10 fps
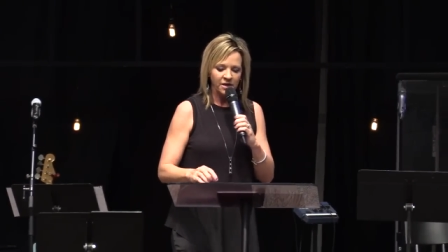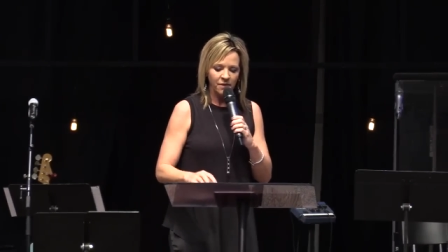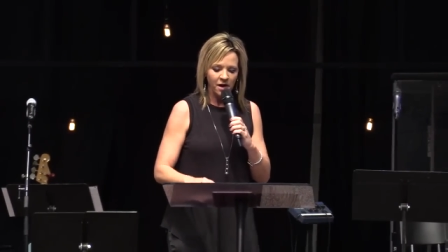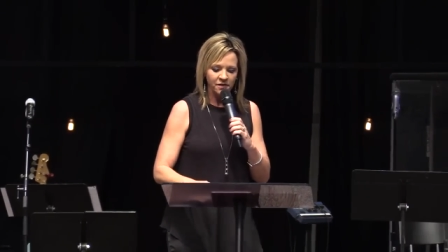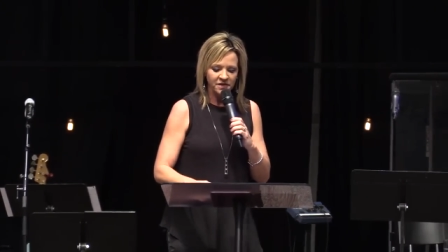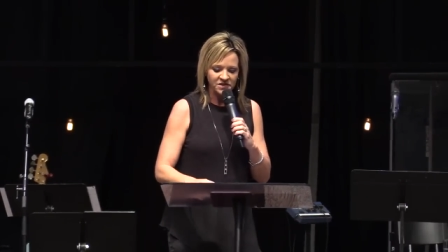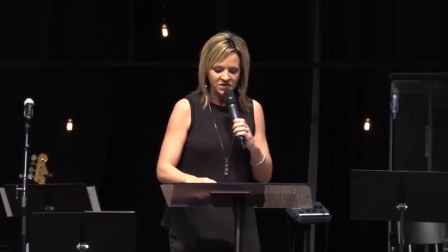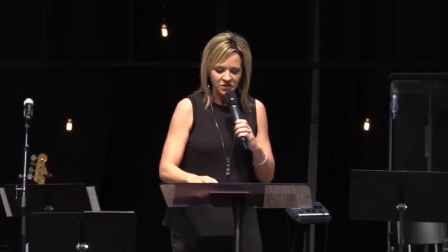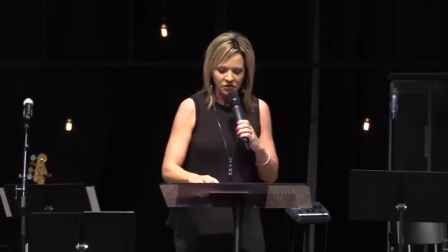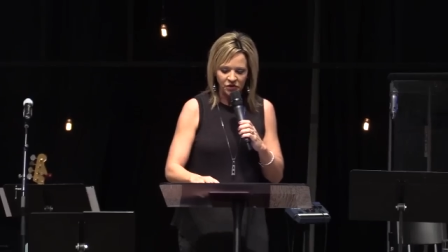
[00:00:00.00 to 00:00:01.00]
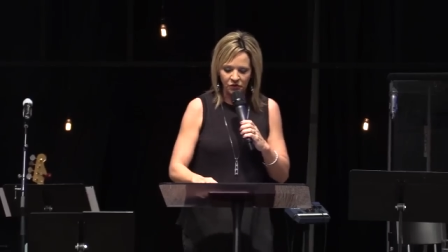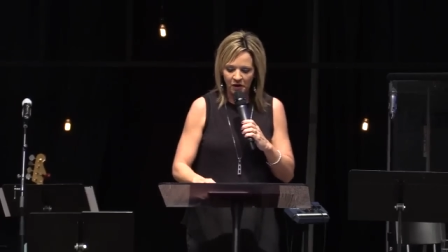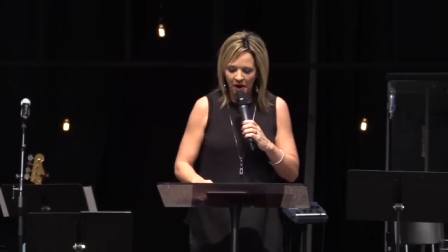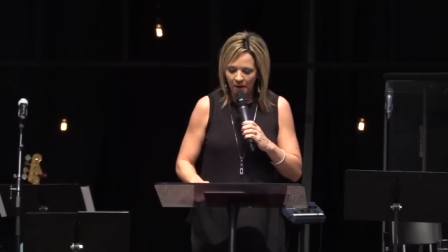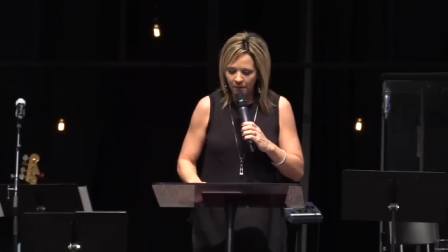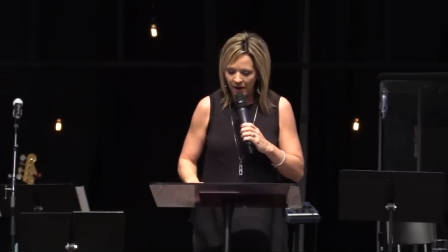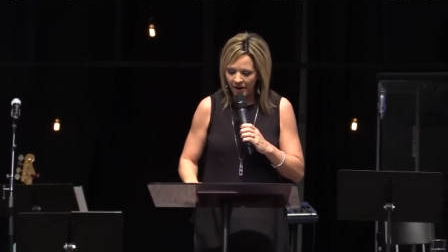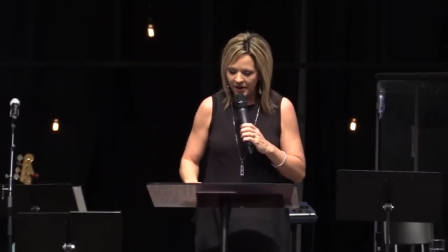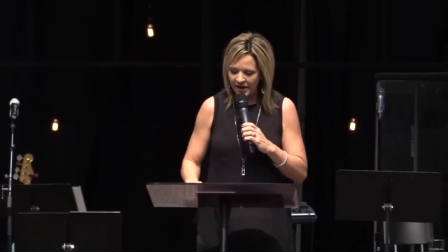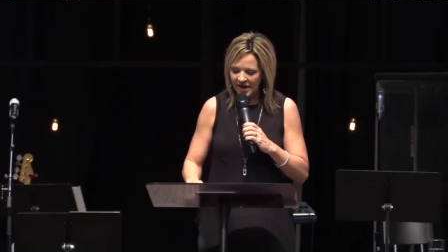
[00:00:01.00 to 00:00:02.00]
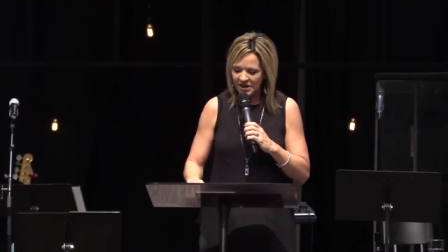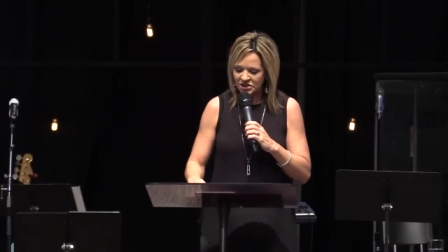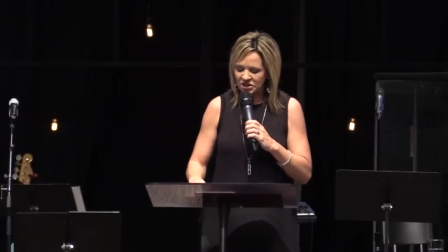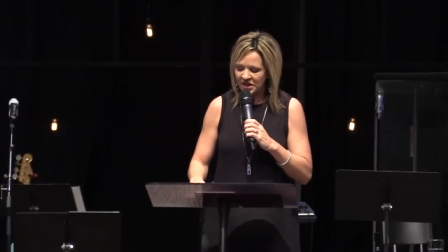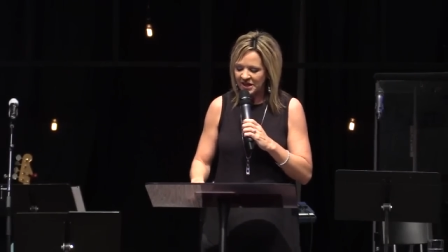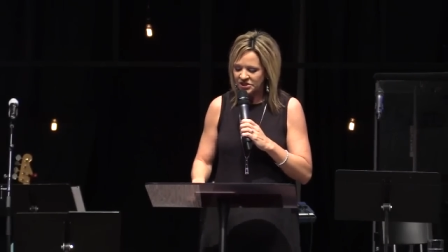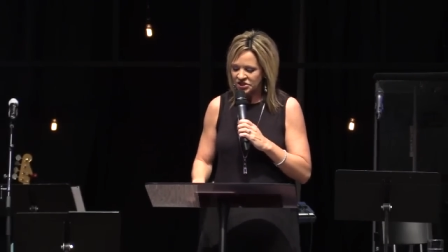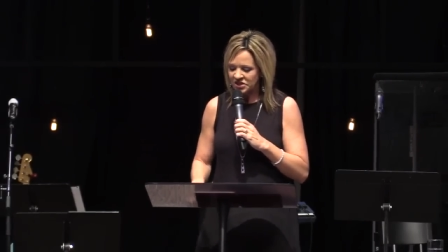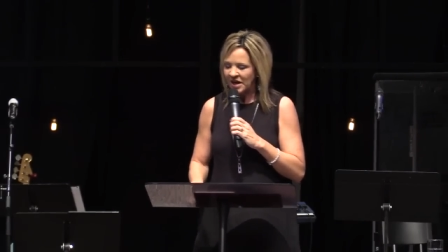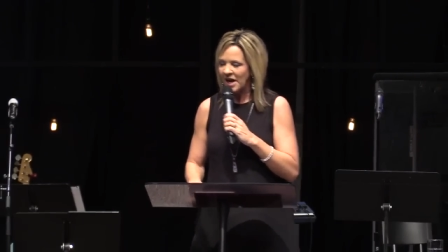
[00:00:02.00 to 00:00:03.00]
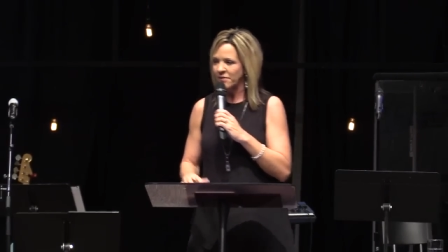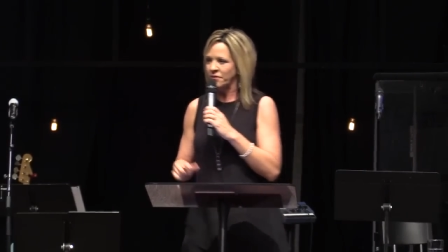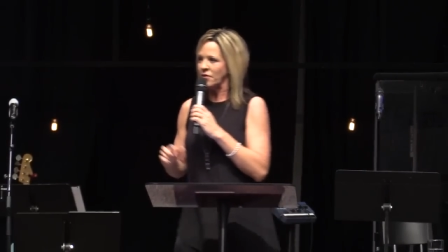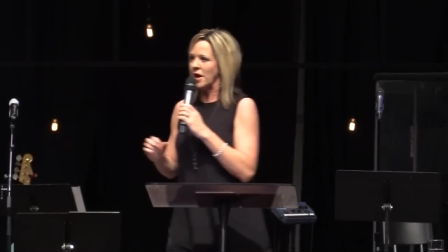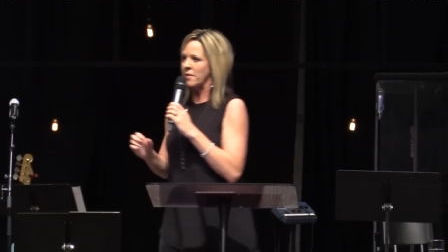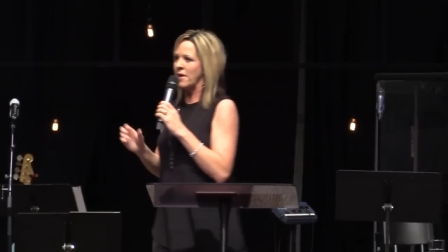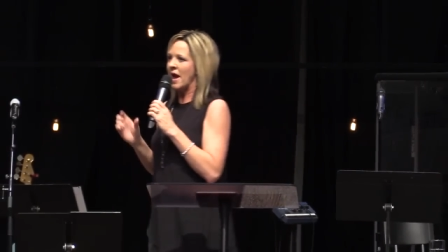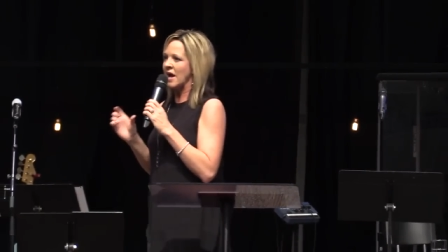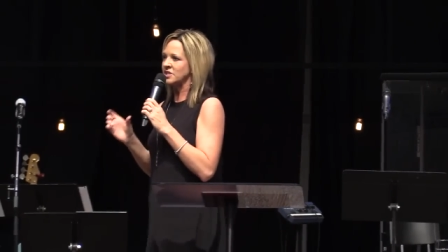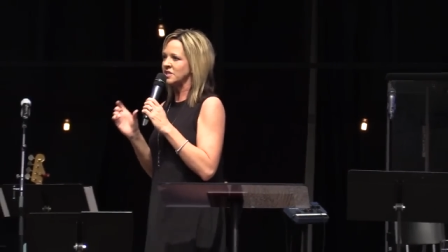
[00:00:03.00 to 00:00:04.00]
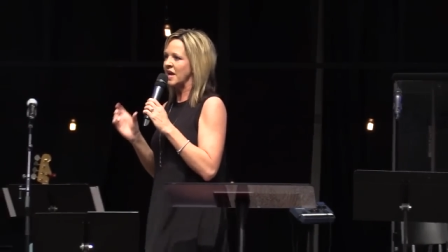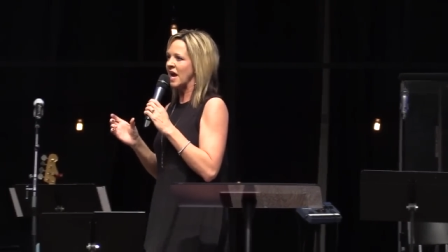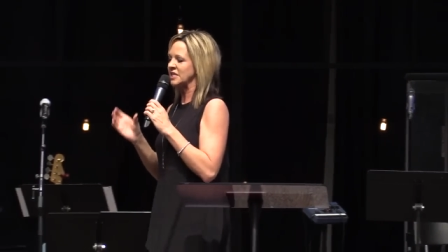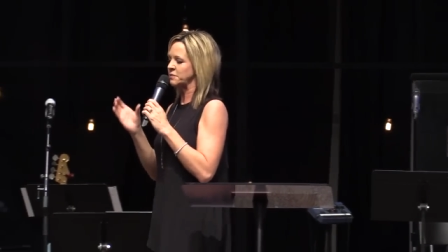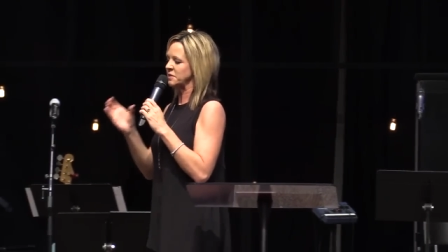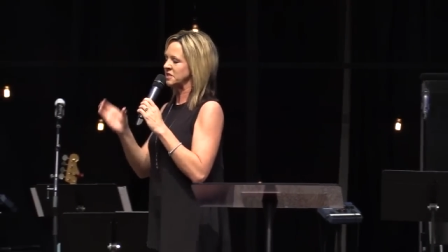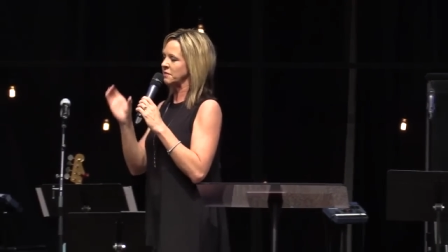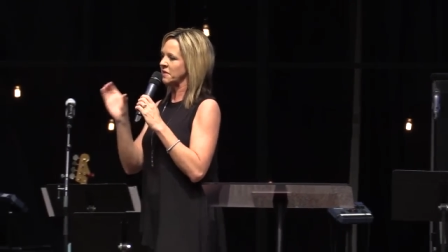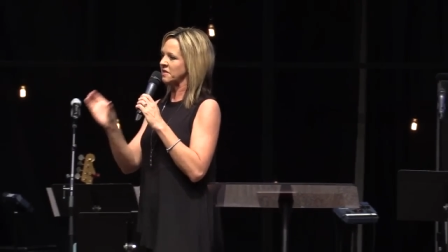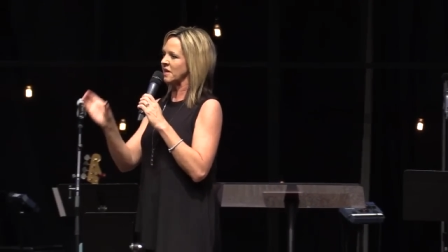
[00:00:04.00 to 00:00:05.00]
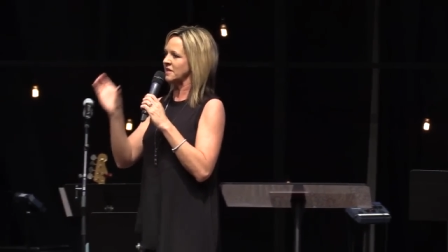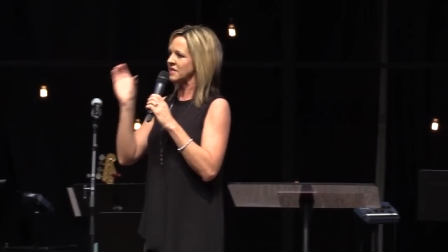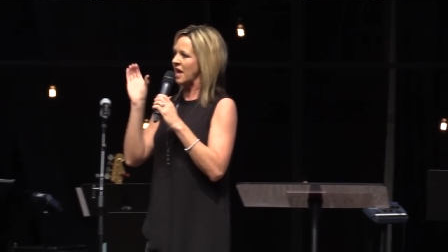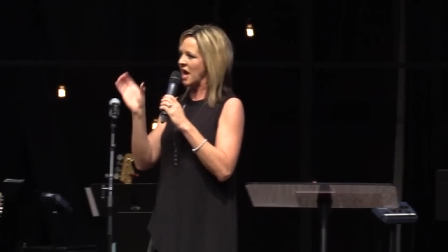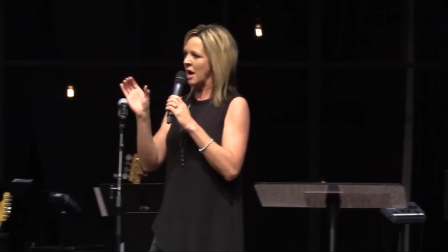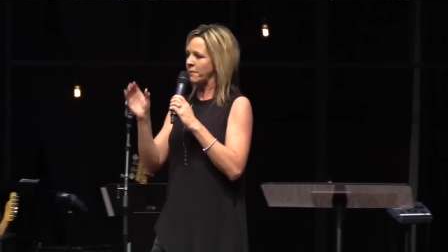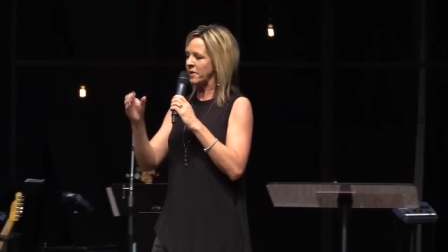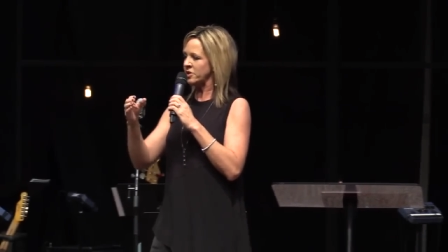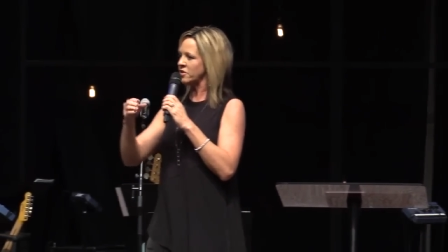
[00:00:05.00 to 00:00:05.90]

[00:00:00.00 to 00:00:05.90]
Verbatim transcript: give all this to you, but each each time frame actually has specific things that happen.